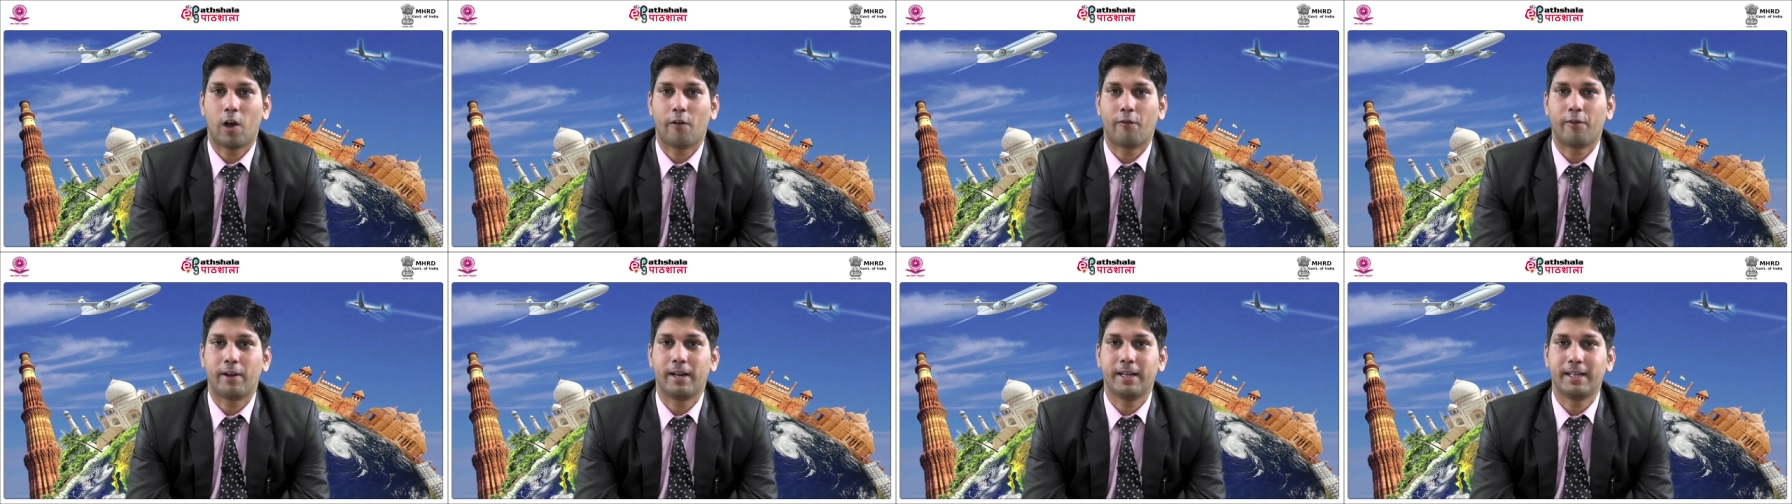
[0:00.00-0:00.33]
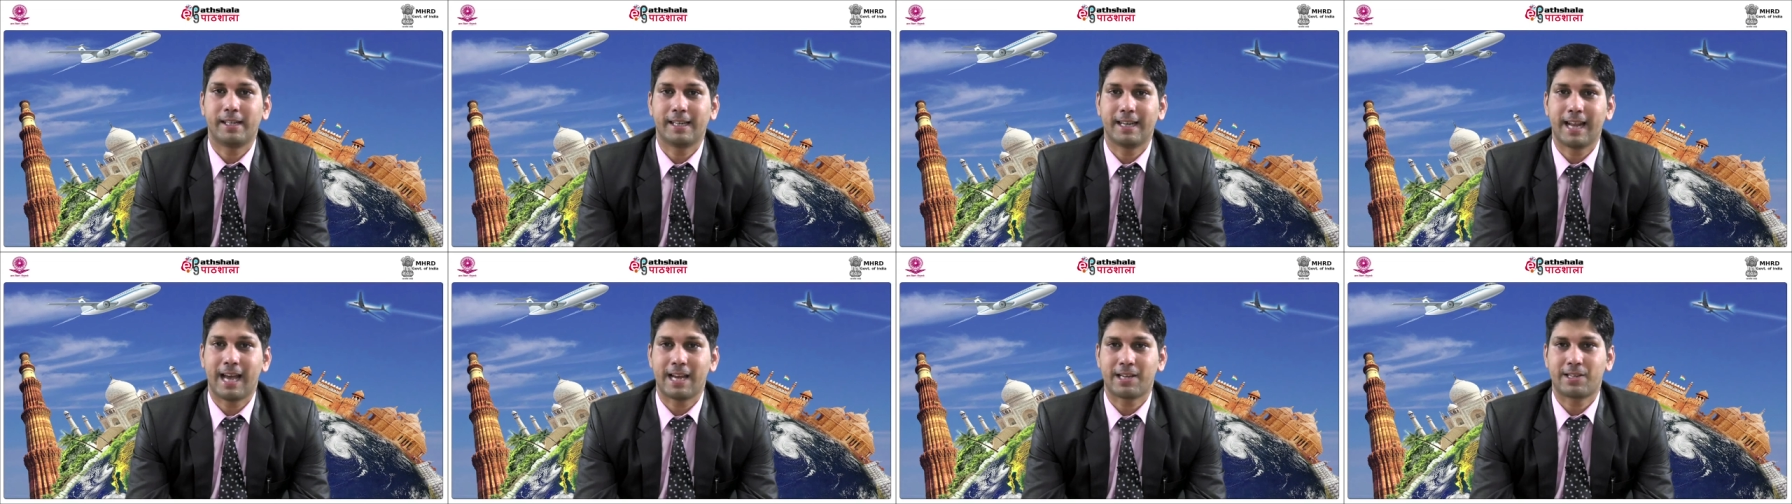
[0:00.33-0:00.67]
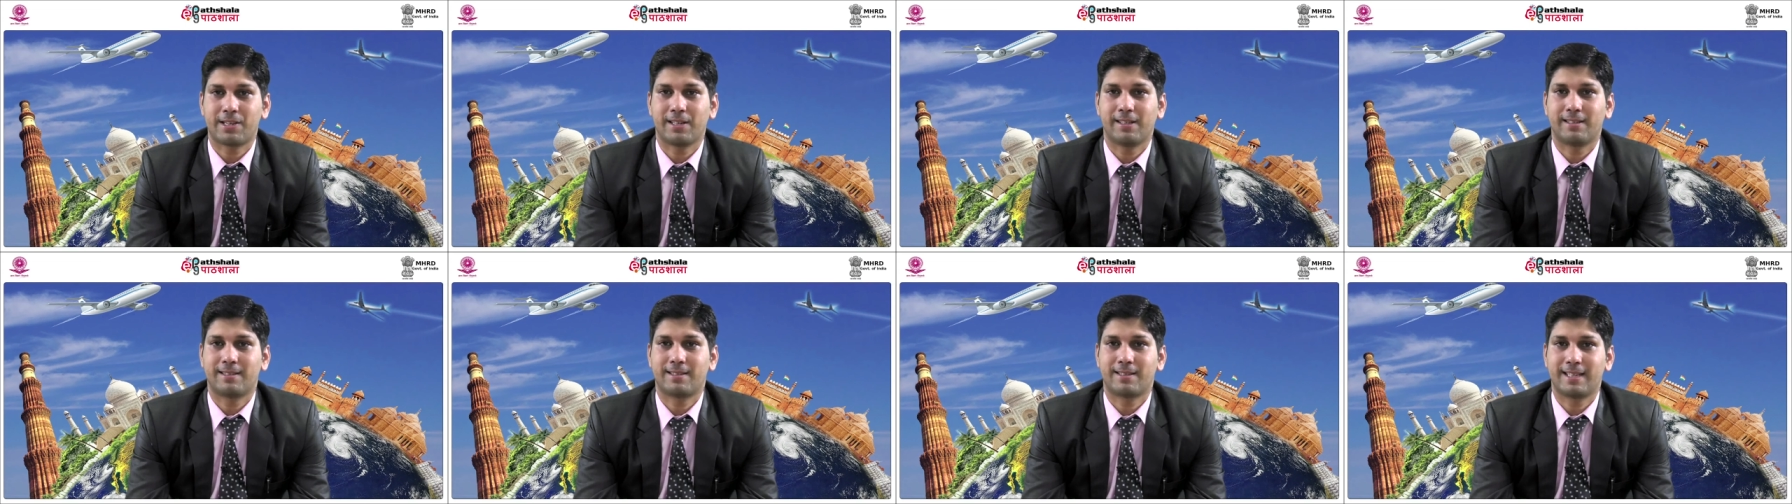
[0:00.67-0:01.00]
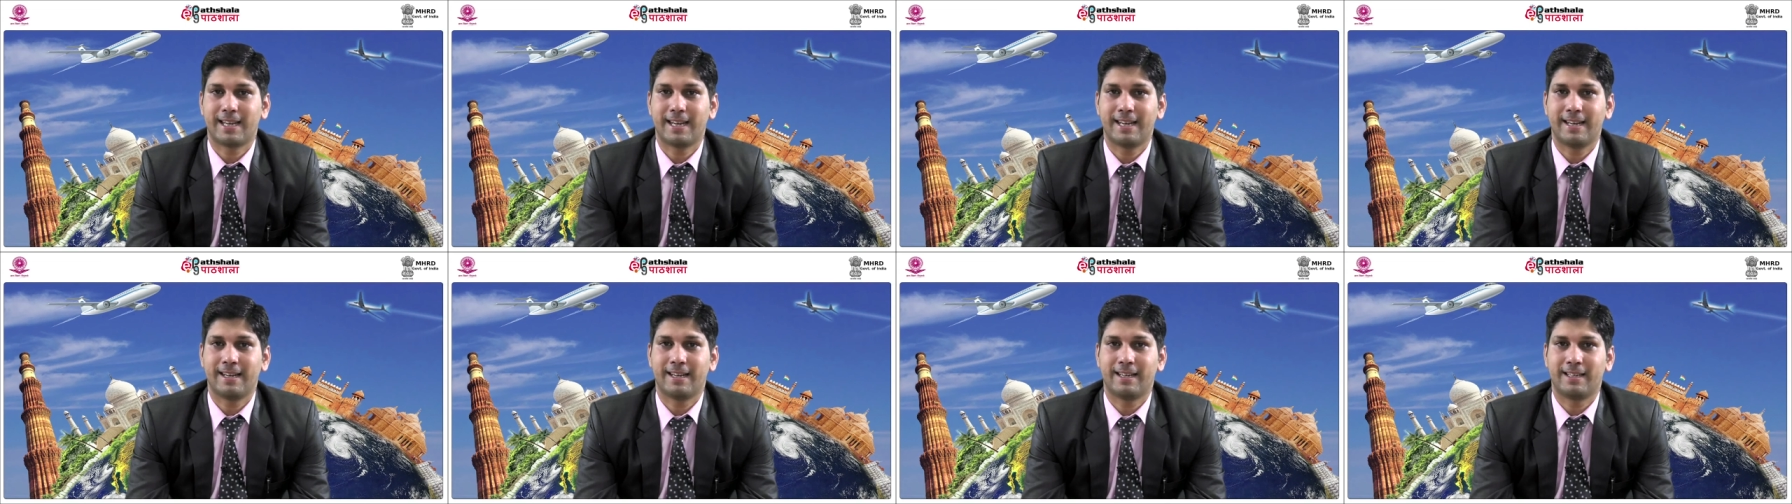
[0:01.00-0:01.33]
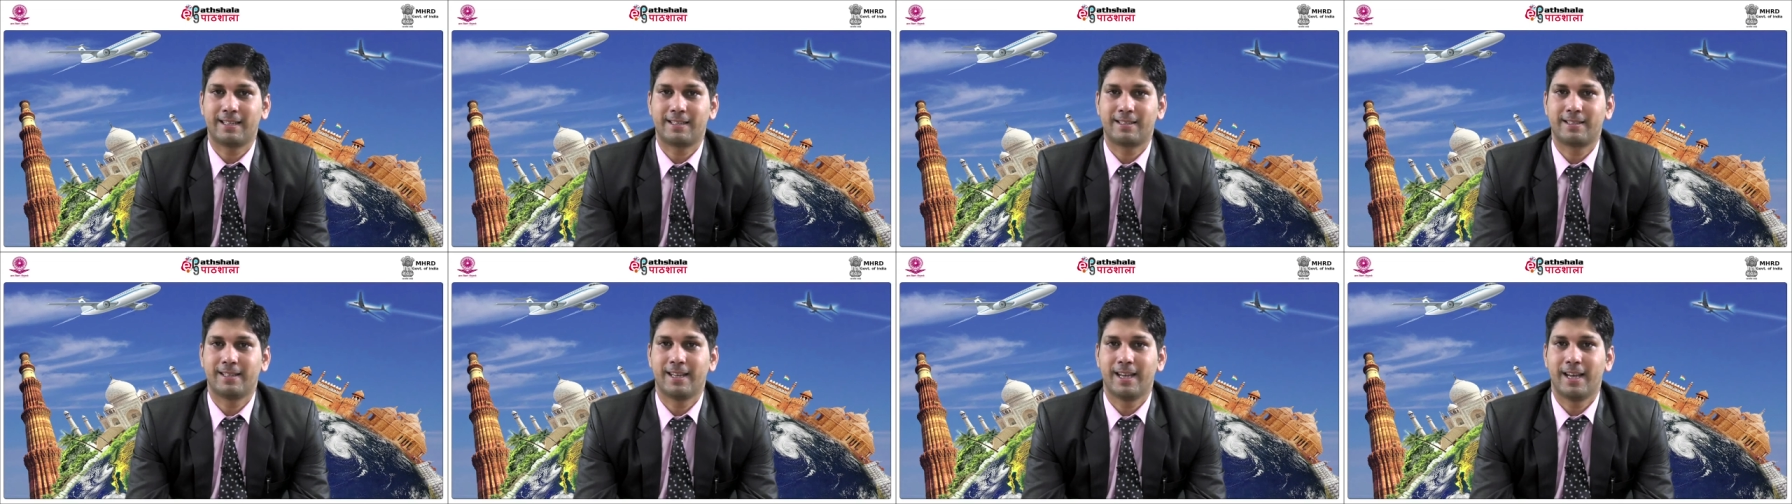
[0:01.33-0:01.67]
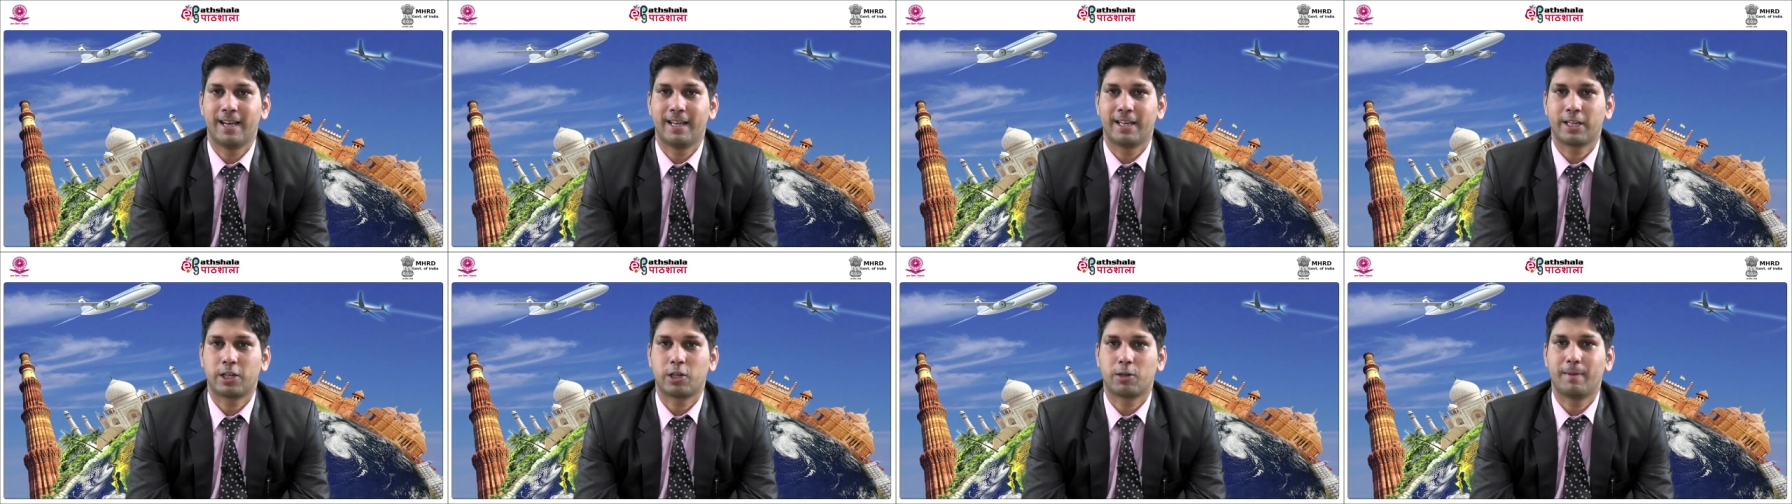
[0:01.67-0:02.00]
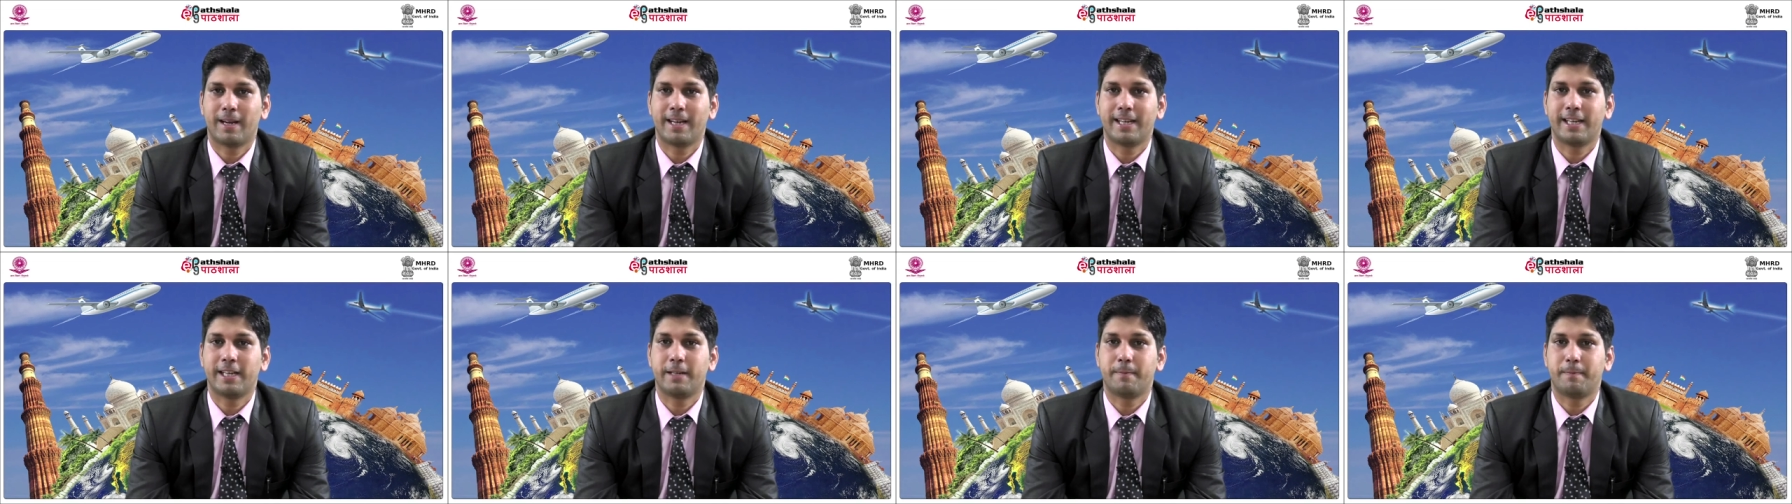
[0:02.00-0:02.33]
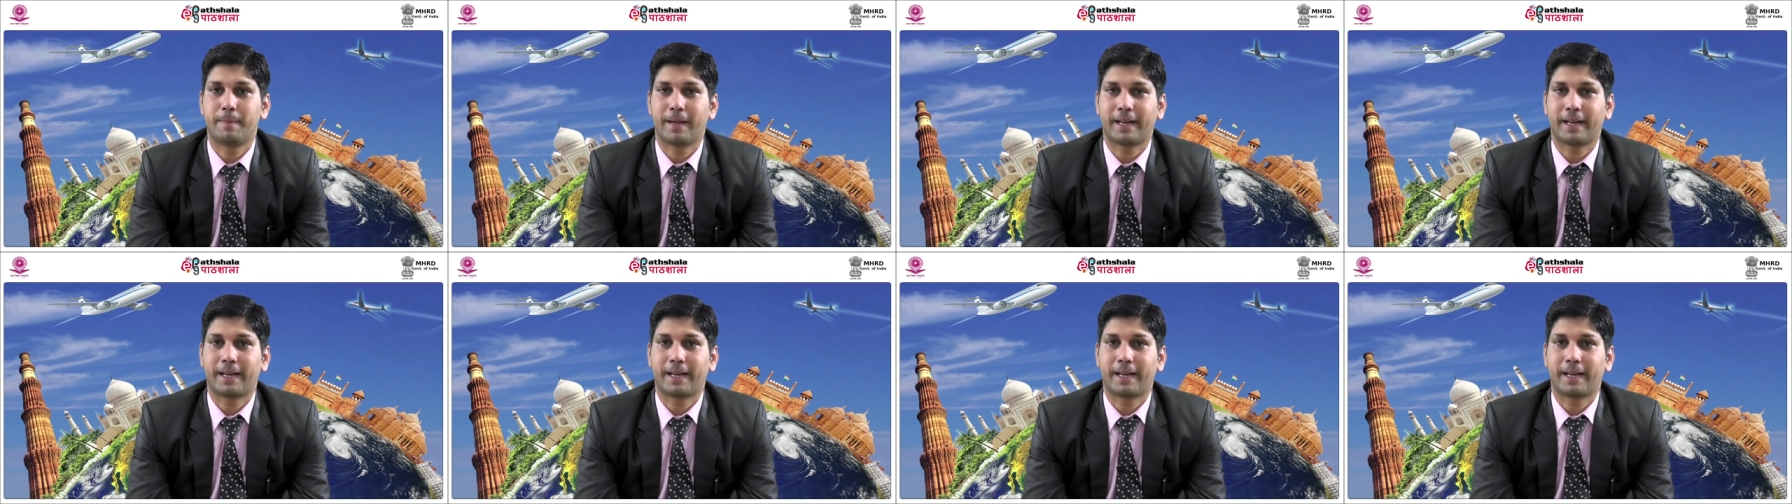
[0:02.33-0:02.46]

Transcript: of international standards, recommended